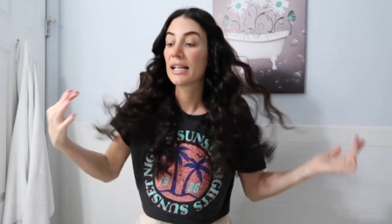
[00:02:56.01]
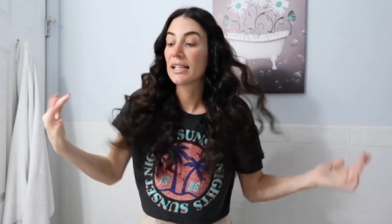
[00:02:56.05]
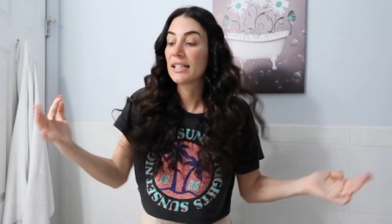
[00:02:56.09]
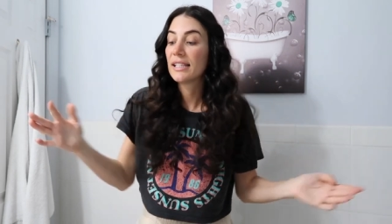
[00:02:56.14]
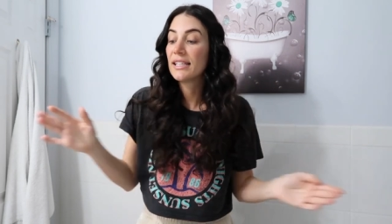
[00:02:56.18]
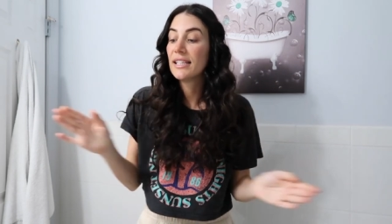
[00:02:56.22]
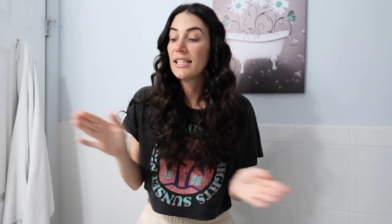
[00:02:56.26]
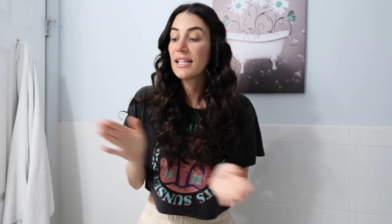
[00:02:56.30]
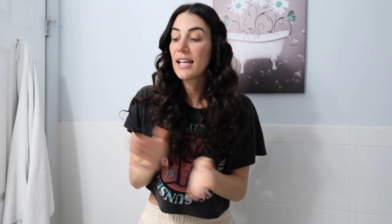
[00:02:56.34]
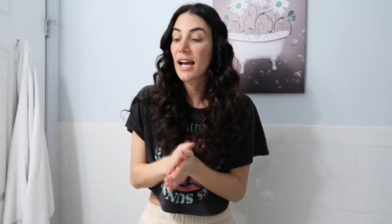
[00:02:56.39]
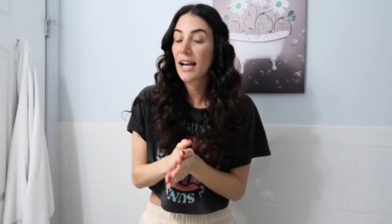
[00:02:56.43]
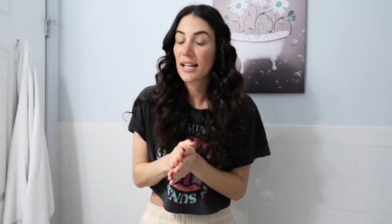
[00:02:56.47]

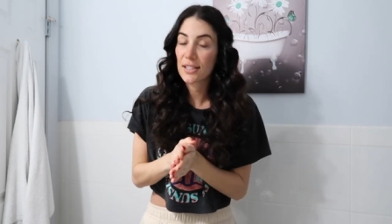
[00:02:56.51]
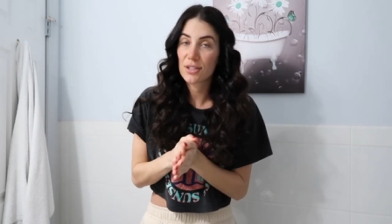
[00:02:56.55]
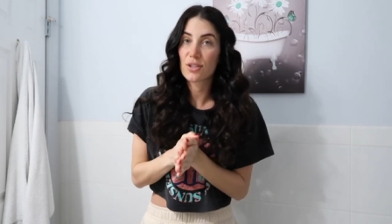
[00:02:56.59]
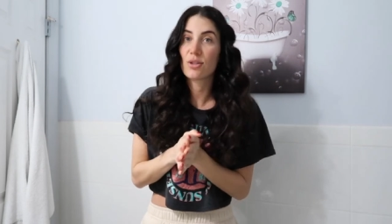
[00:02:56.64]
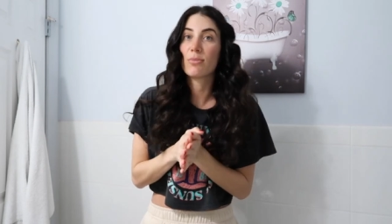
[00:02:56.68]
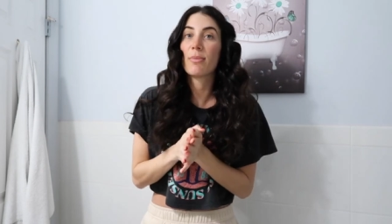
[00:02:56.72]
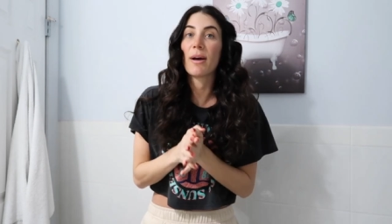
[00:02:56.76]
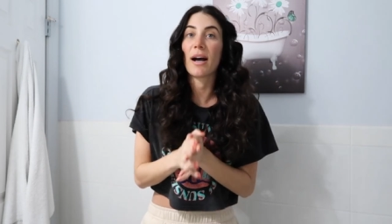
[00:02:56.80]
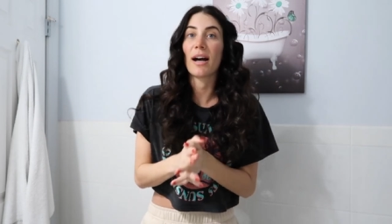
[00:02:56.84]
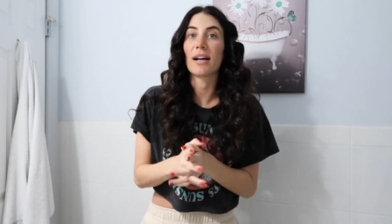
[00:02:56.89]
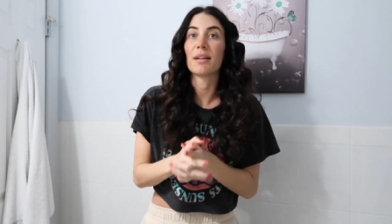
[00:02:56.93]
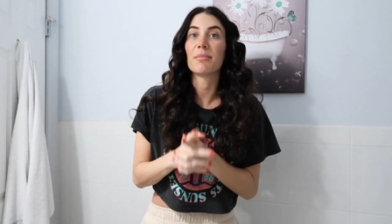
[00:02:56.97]
not
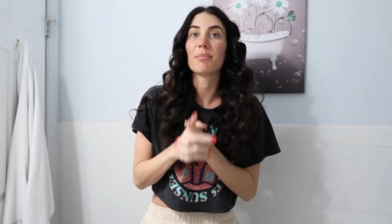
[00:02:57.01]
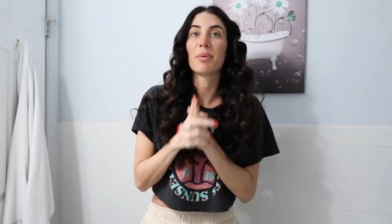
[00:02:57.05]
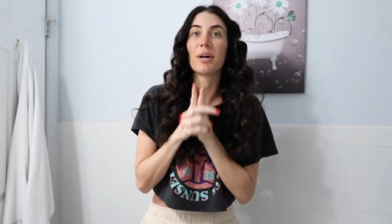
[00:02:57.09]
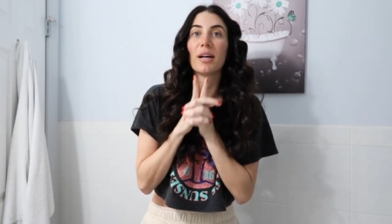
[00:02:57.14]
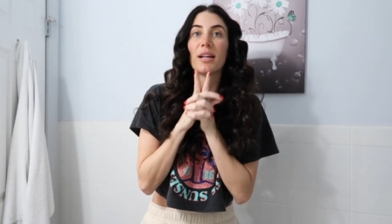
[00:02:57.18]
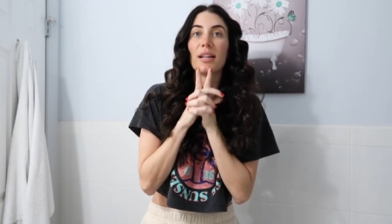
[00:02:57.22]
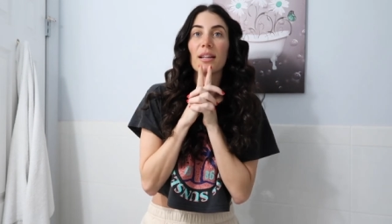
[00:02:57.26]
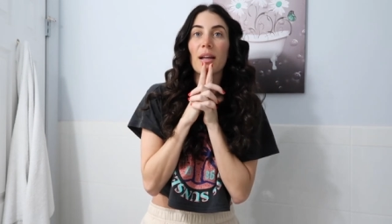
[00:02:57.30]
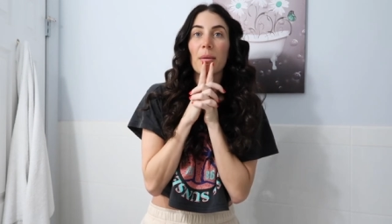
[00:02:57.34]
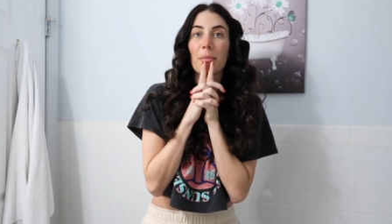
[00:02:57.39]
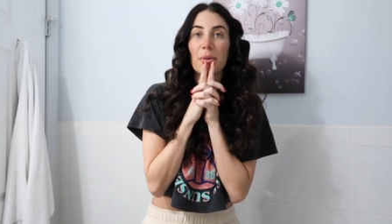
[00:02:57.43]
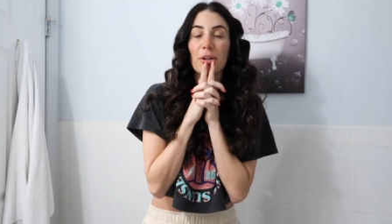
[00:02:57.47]
too bad,
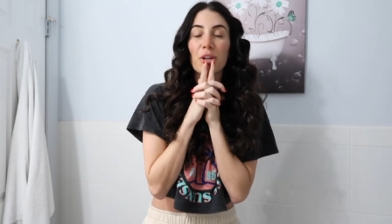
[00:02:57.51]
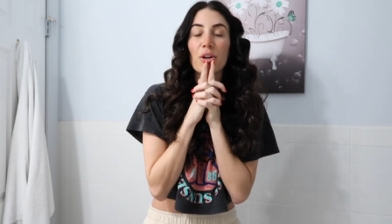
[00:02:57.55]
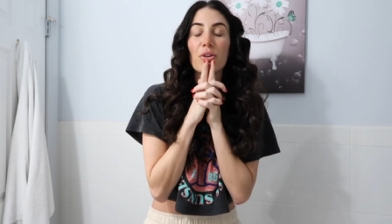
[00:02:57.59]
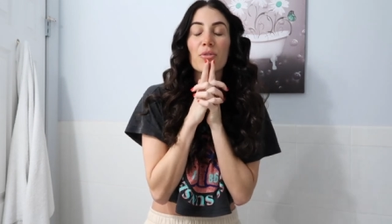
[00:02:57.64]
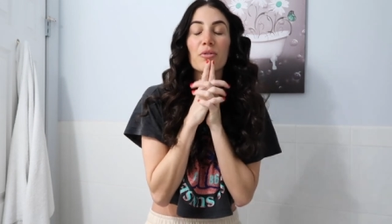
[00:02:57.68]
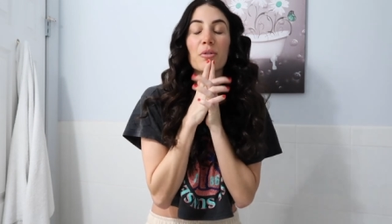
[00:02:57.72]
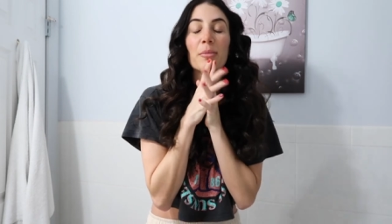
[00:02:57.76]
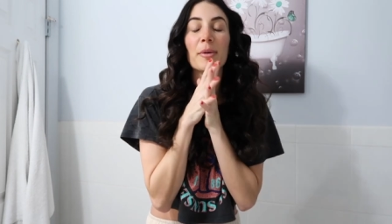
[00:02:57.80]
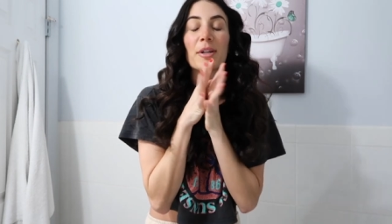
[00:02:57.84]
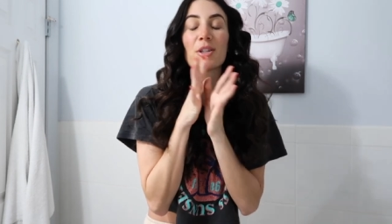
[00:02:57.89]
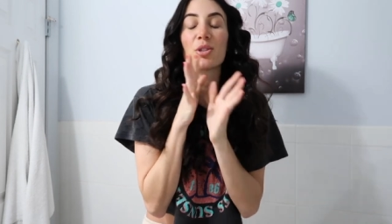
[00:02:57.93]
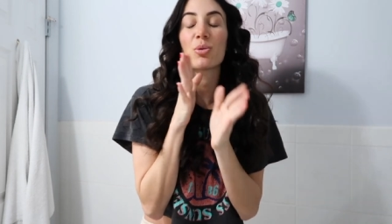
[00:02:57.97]
but I'm gonna go
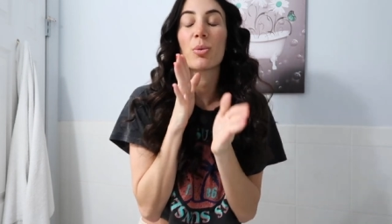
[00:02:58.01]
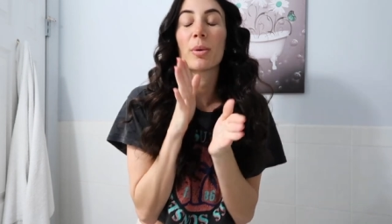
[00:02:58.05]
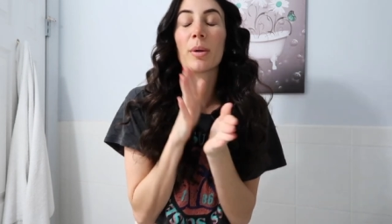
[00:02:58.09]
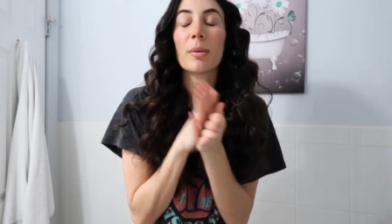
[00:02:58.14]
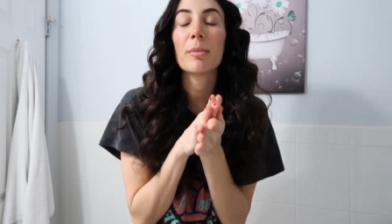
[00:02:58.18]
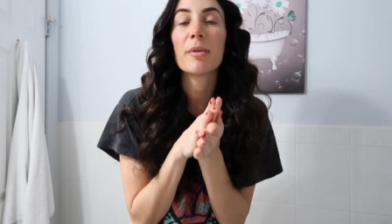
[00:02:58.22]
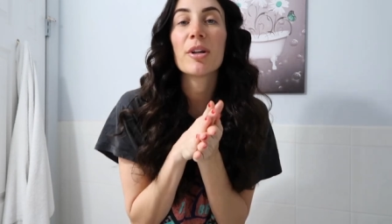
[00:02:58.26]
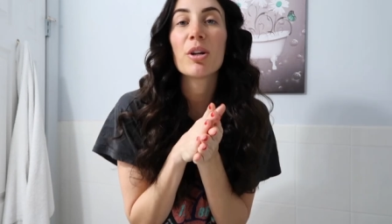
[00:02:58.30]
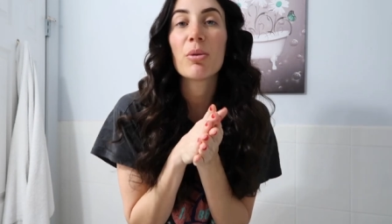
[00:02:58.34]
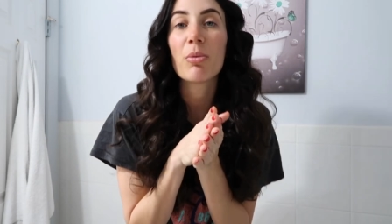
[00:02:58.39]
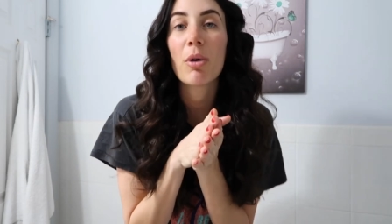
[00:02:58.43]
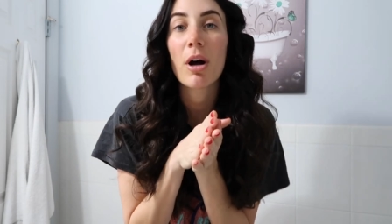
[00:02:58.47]
for my
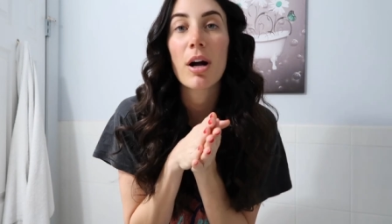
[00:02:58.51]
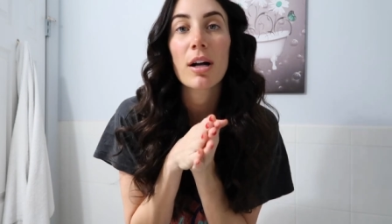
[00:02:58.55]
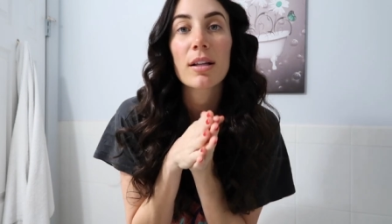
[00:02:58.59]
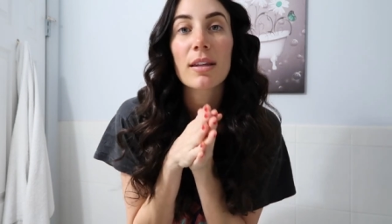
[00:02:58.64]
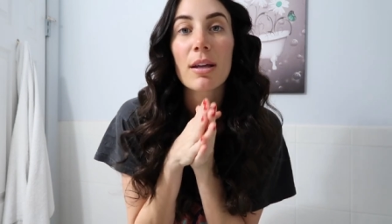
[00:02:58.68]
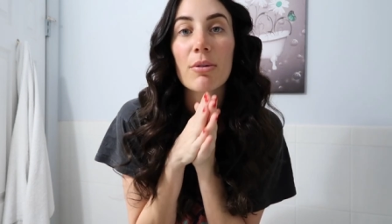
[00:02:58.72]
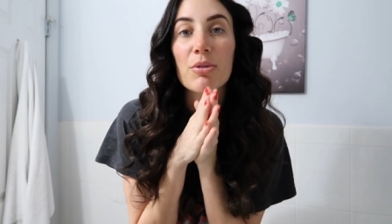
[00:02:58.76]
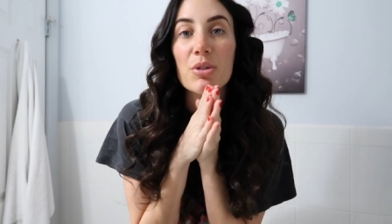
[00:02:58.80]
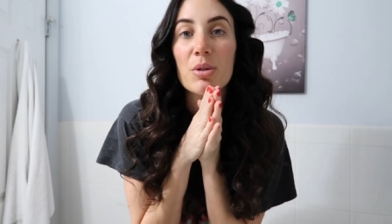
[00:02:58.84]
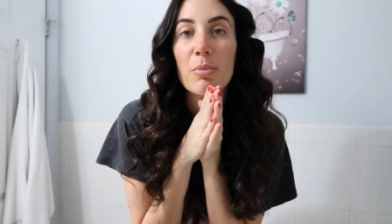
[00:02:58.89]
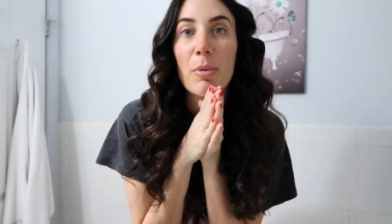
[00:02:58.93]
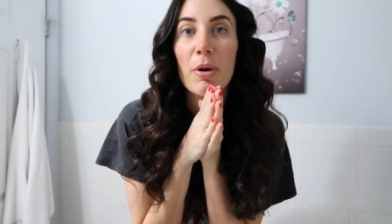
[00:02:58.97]
20 minute walk.
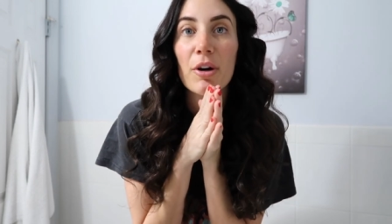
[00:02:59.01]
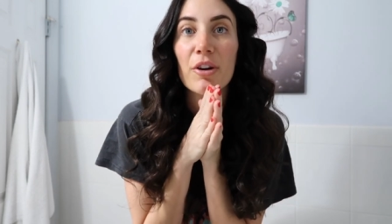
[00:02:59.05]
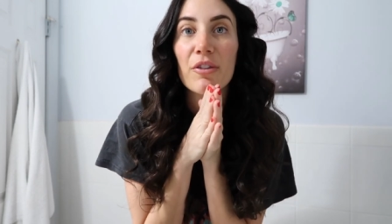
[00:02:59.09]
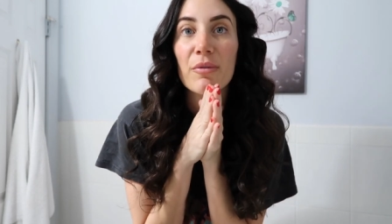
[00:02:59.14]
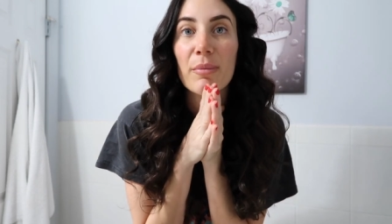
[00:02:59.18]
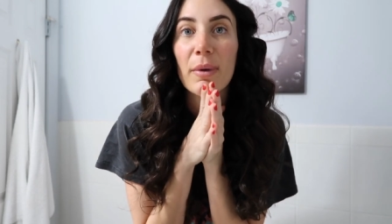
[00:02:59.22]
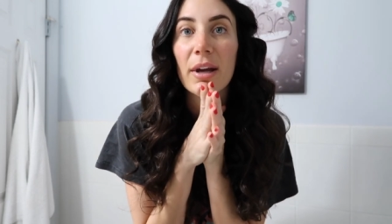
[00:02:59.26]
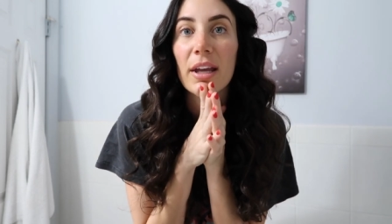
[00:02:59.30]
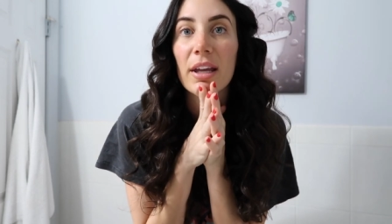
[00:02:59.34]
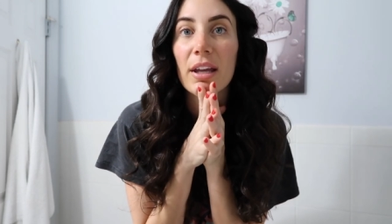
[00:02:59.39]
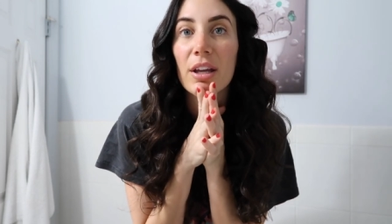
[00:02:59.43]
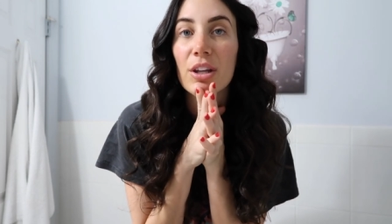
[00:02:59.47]
That was a part of
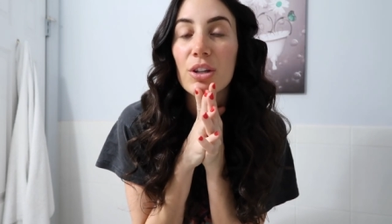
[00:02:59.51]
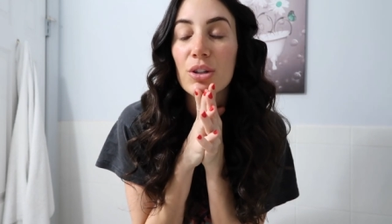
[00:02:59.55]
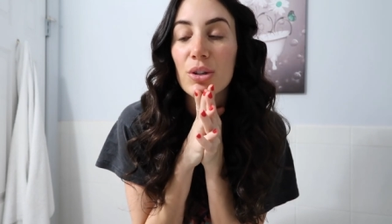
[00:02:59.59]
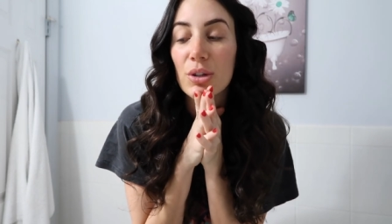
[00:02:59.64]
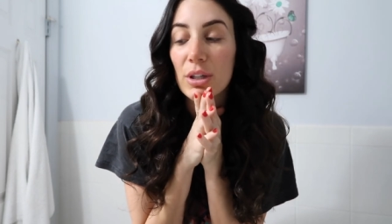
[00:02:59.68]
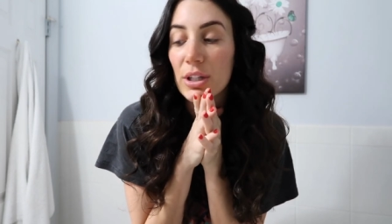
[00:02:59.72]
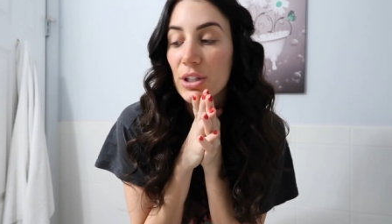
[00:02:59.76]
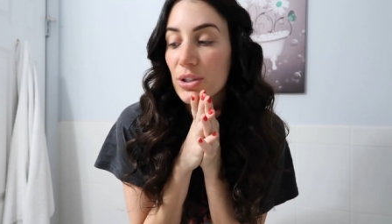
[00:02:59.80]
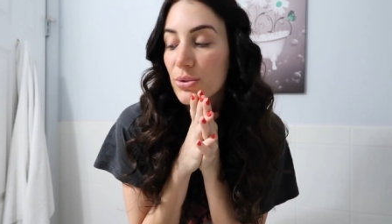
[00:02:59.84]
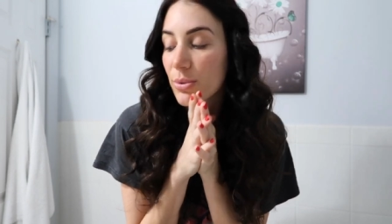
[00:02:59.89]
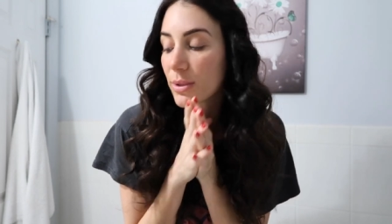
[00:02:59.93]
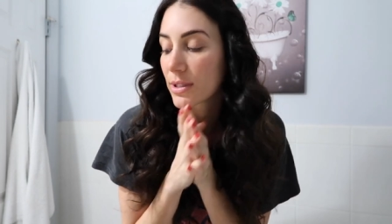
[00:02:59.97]
my New
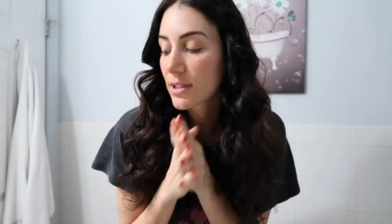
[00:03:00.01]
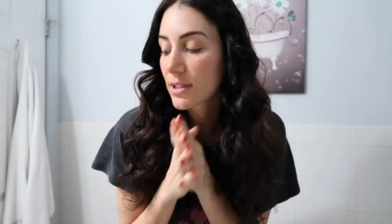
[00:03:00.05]
Year's